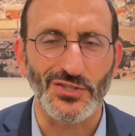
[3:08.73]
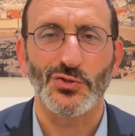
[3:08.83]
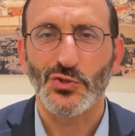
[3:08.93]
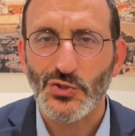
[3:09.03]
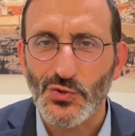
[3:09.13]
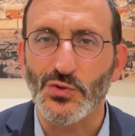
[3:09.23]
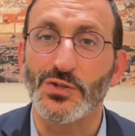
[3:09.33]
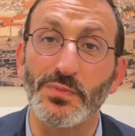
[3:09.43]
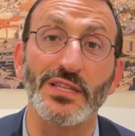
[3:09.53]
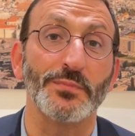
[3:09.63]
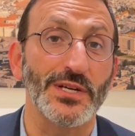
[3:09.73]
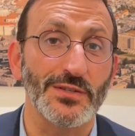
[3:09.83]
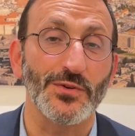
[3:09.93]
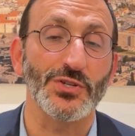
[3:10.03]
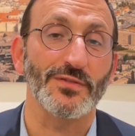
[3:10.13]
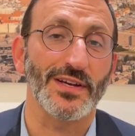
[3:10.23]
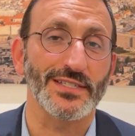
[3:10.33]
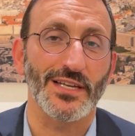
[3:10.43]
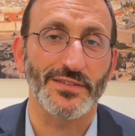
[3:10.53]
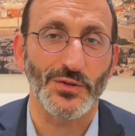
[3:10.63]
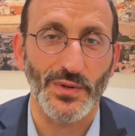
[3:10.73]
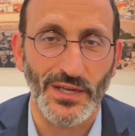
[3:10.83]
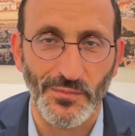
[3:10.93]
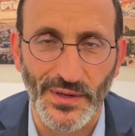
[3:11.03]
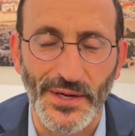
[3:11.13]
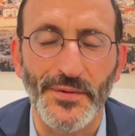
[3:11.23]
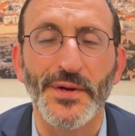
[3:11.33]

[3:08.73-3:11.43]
to choose to be the best version of ourselves that we can be.